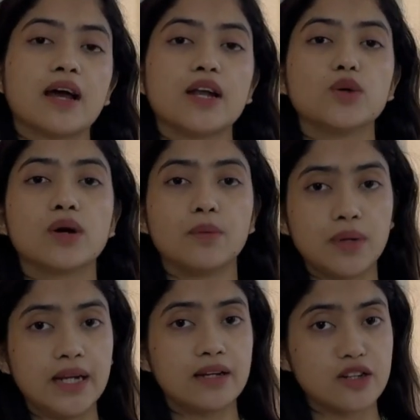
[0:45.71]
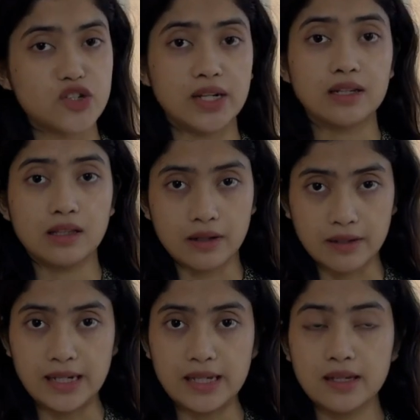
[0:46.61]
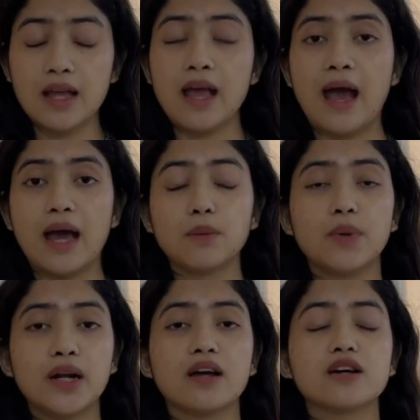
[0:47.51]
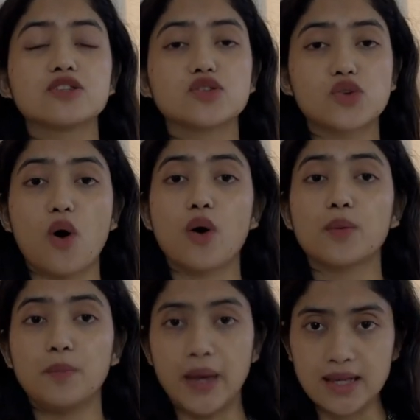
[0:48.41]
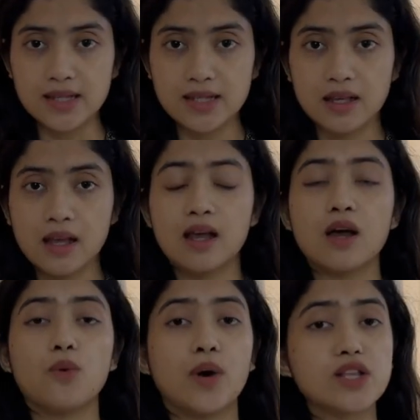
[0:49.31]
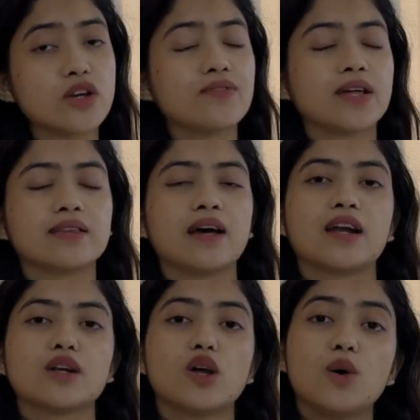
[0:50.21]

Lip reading: that you complete a sheet thoroughly and build a strong base. Once you've done that,